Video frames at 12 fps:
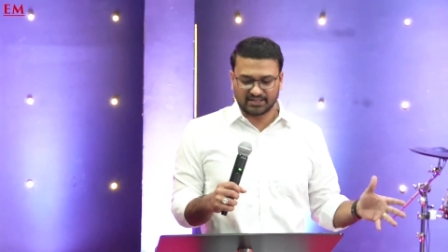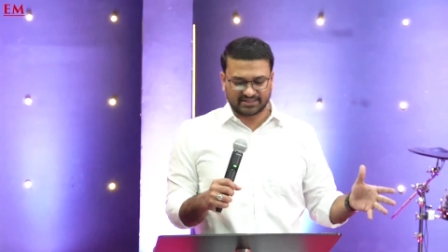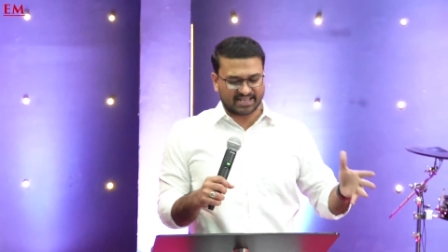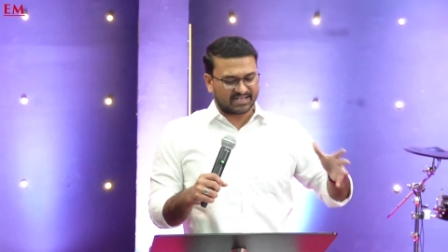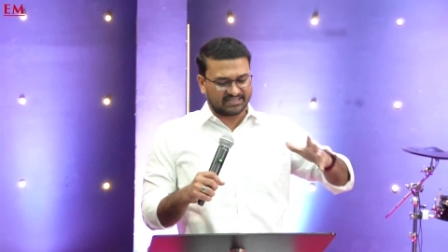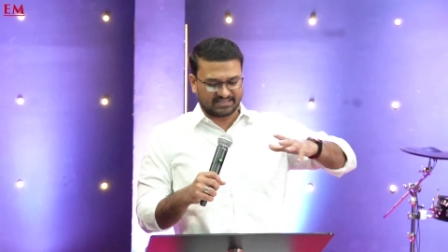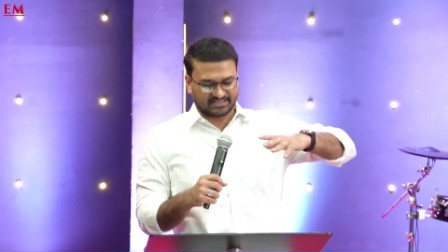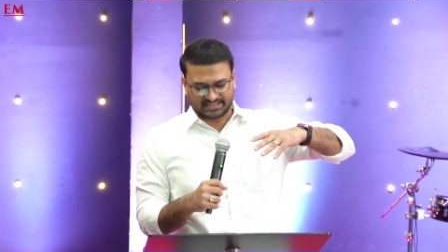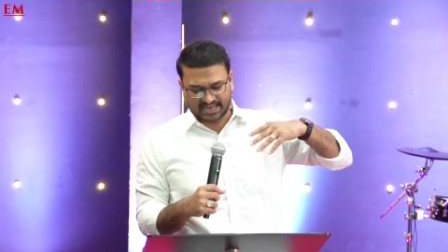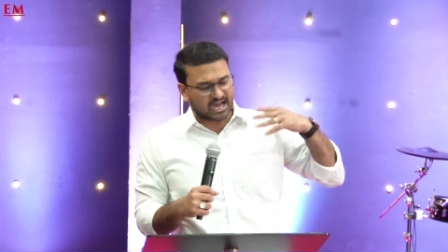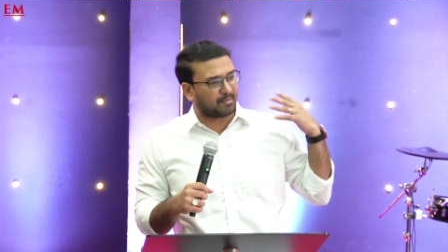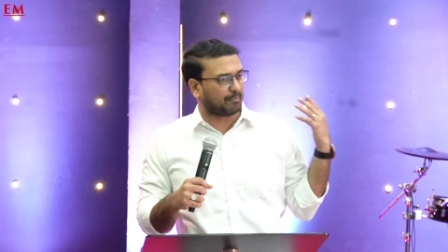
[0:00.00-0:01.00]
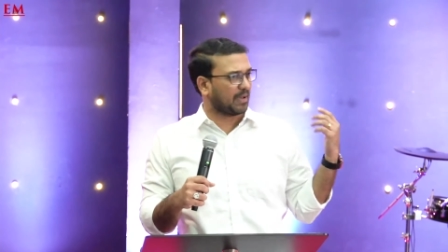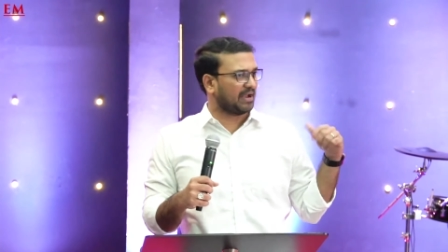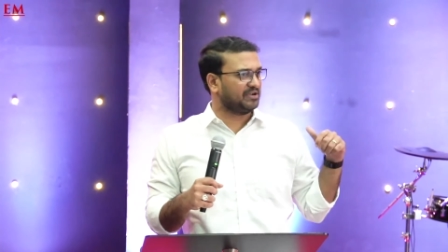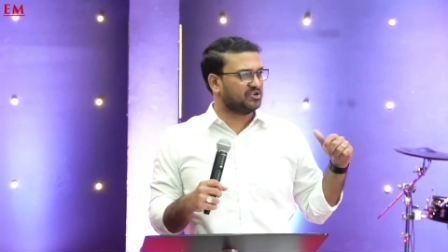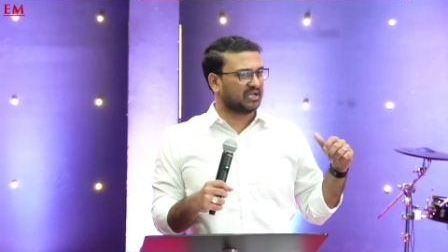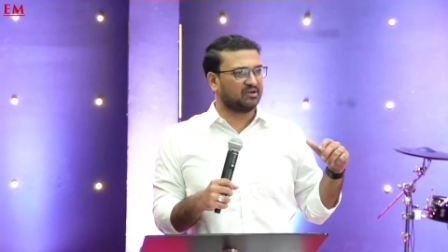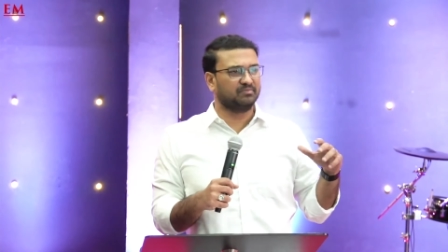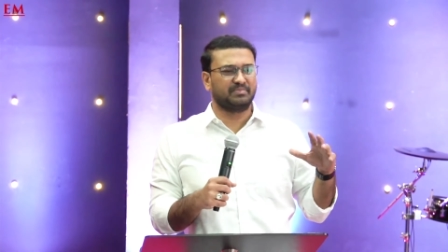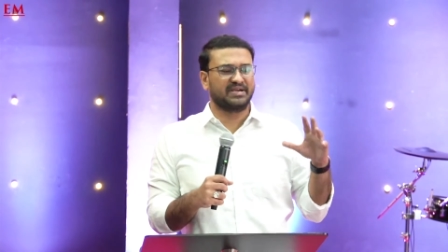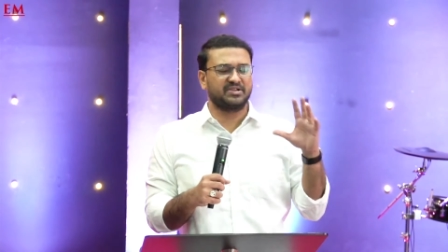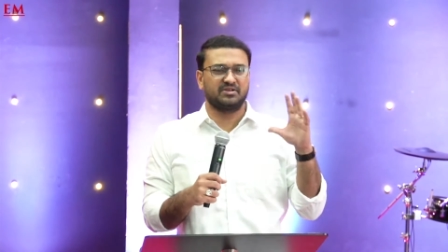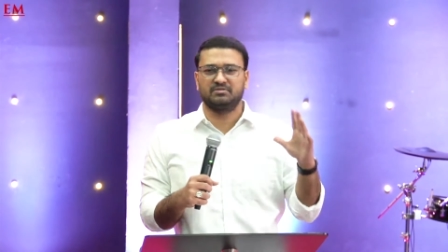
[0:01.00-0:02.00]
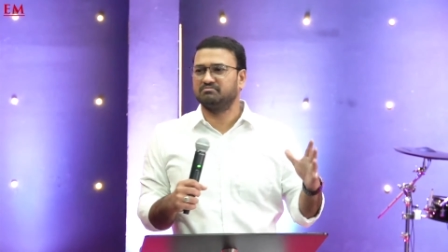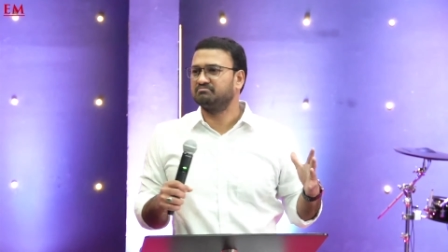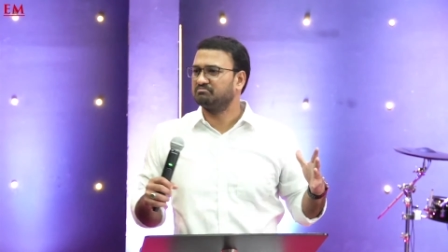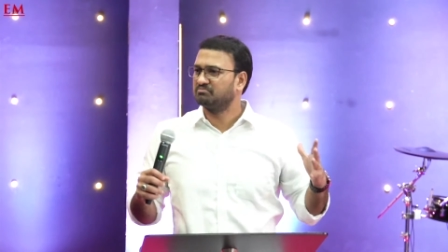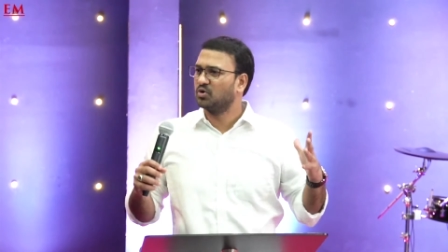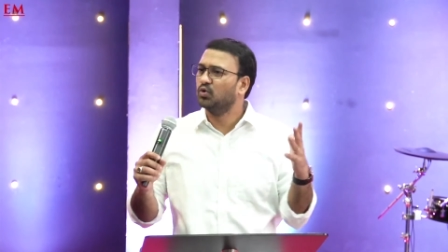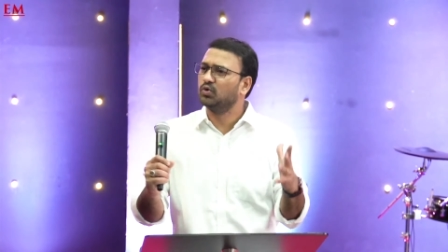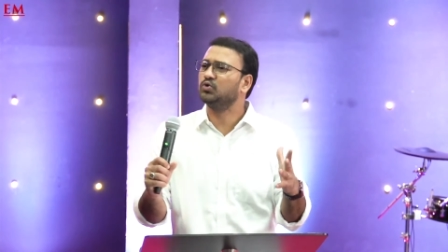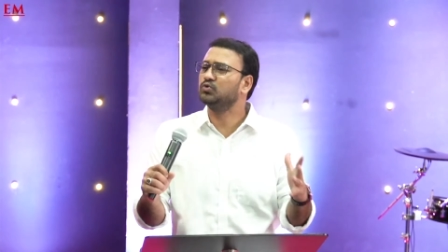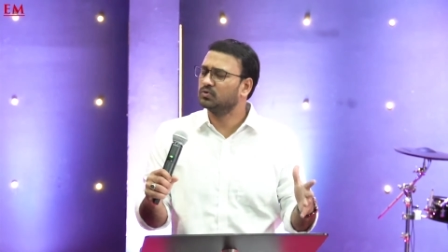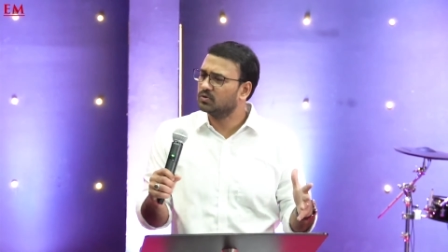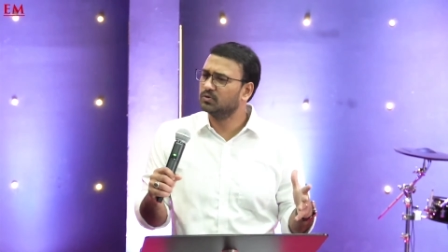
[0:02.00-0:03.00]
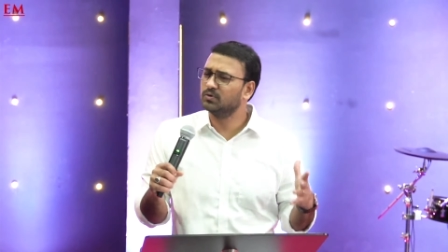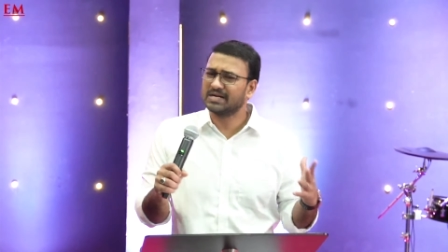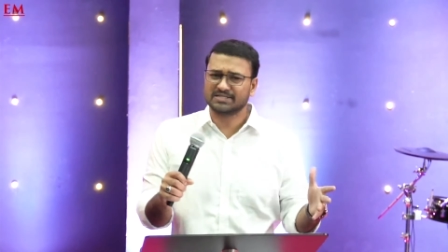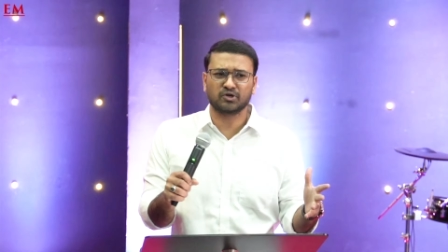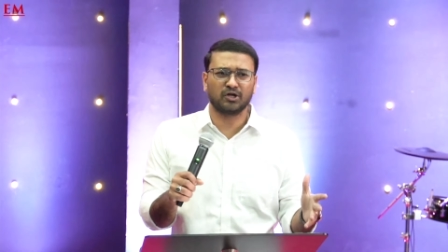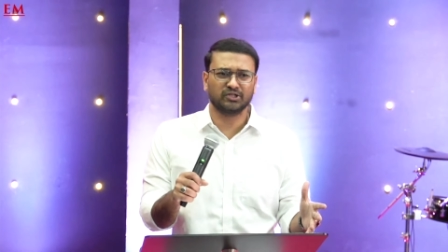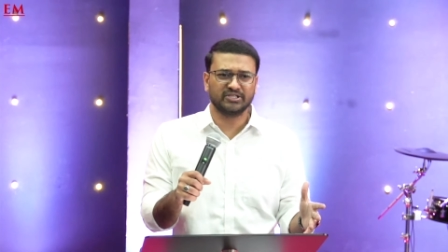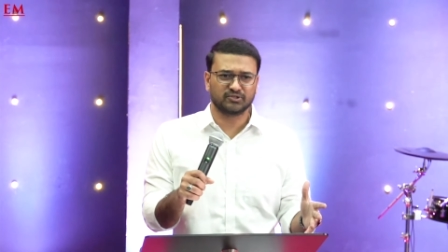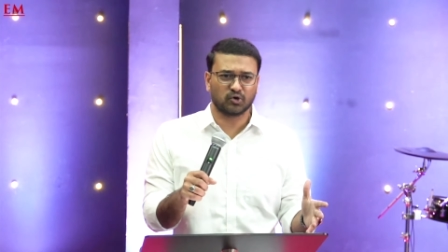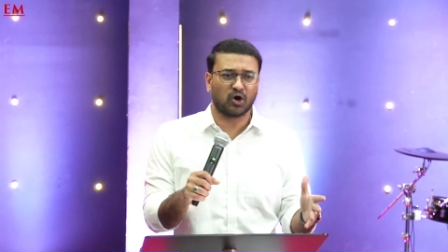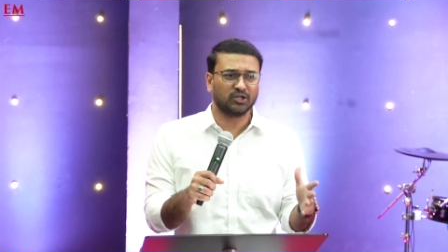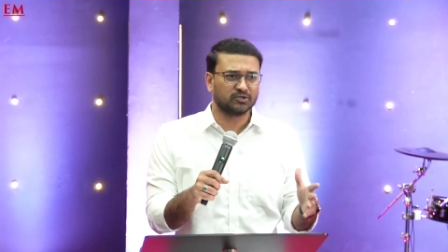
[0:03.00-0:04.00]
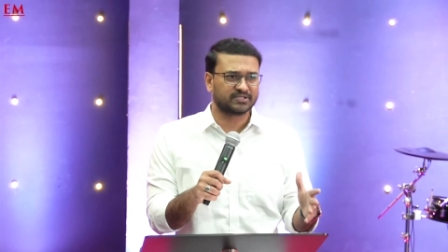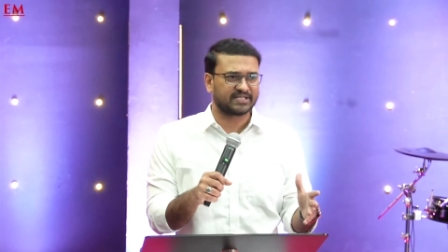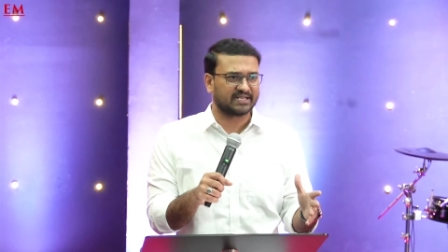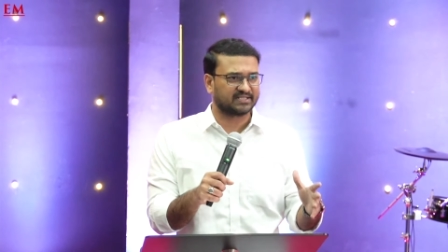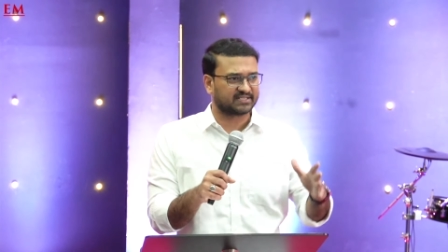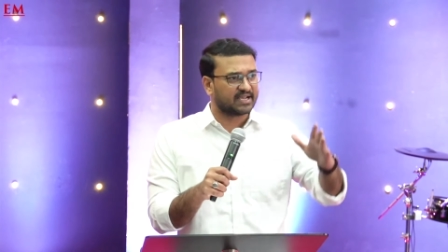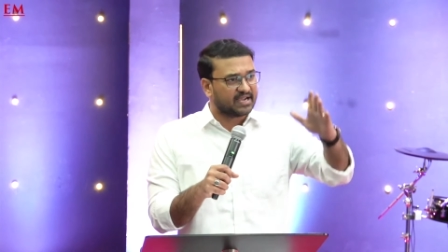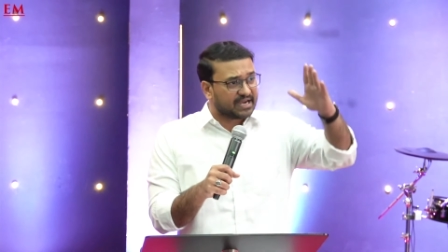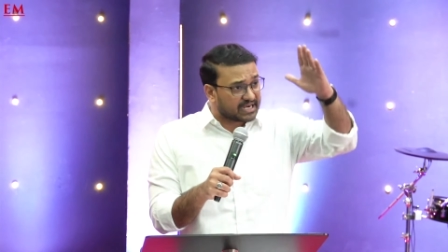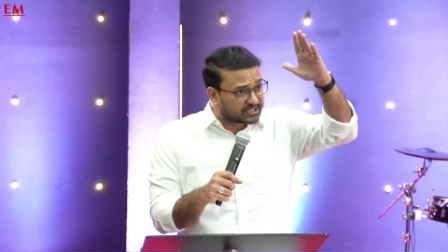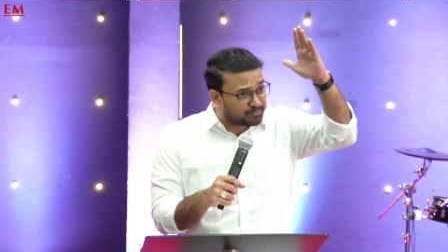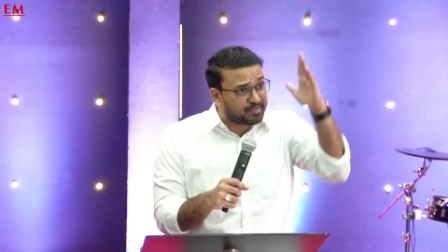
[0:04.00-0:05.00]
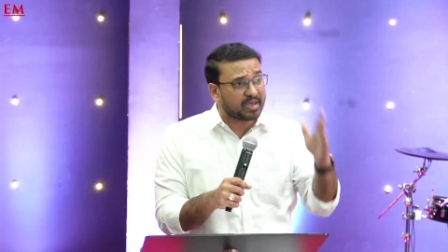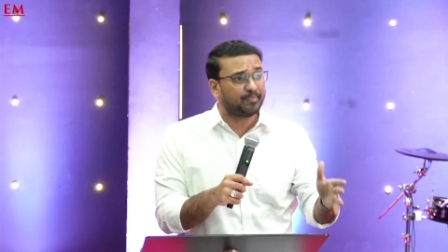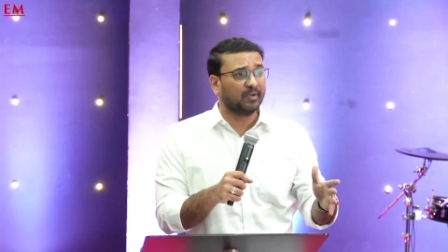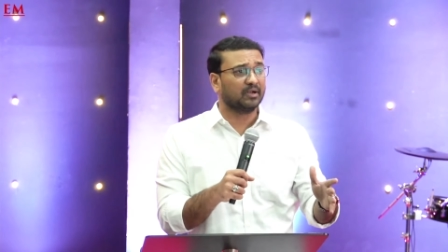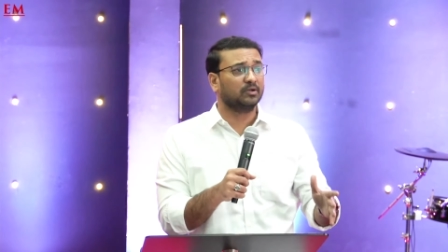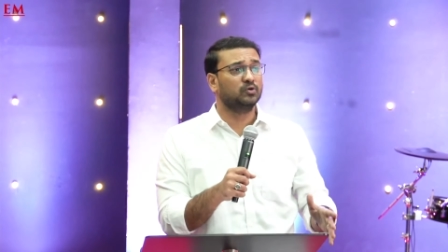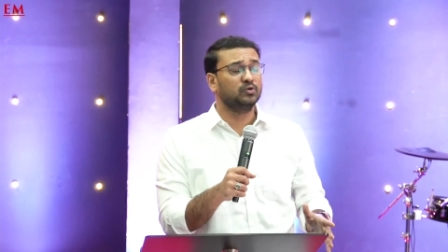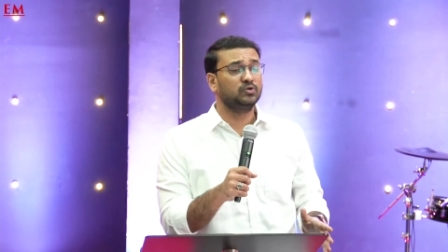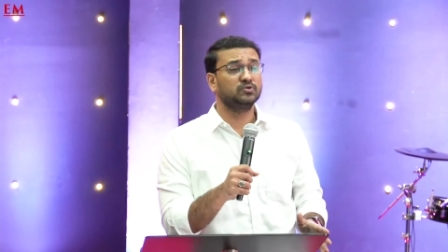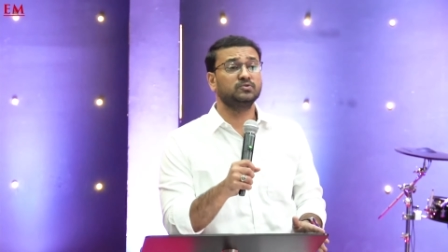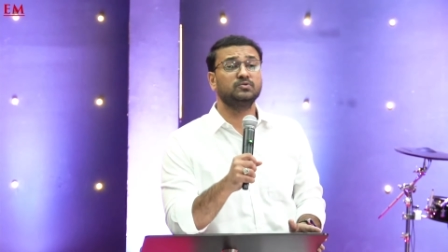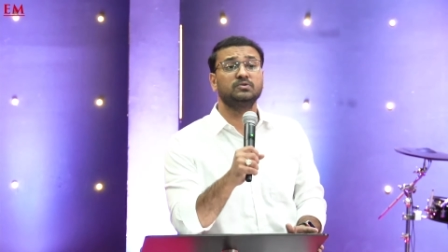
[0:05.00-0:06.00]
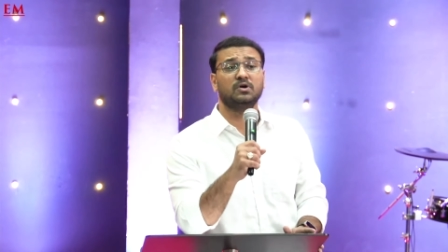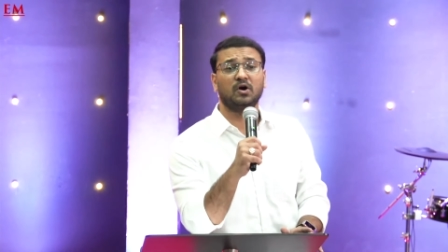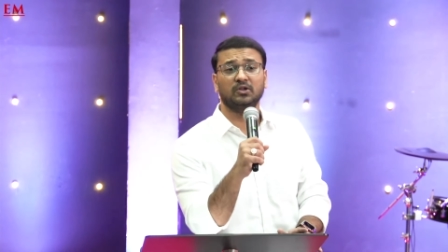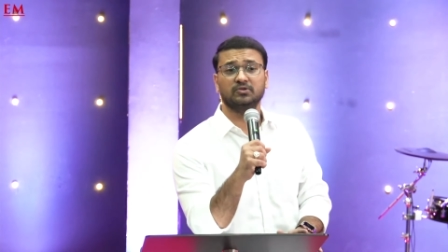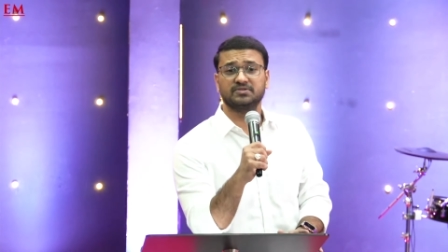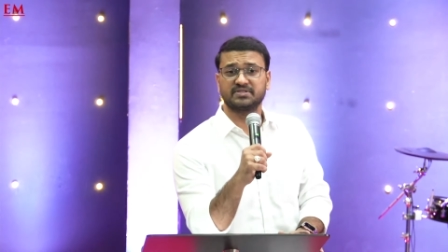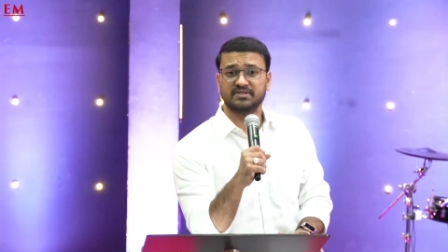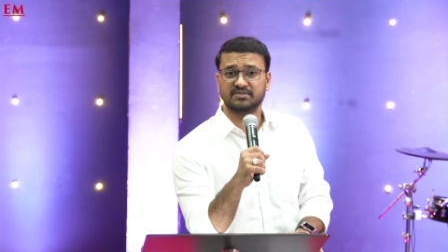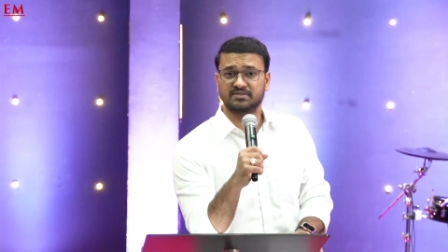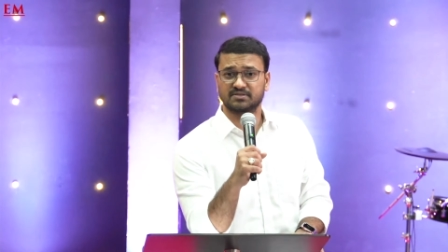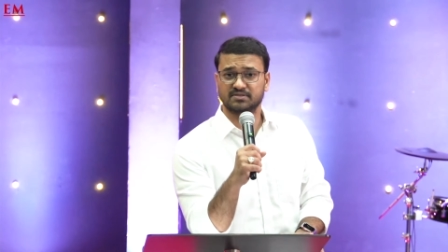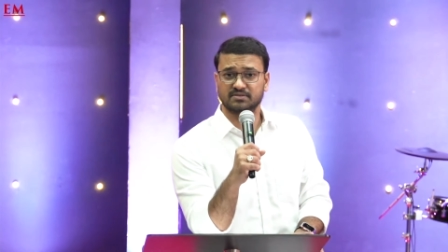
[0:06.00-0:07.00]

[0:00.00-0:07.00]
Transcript: things up, and you can, but who do who does all these all those things? It is people who do all those things.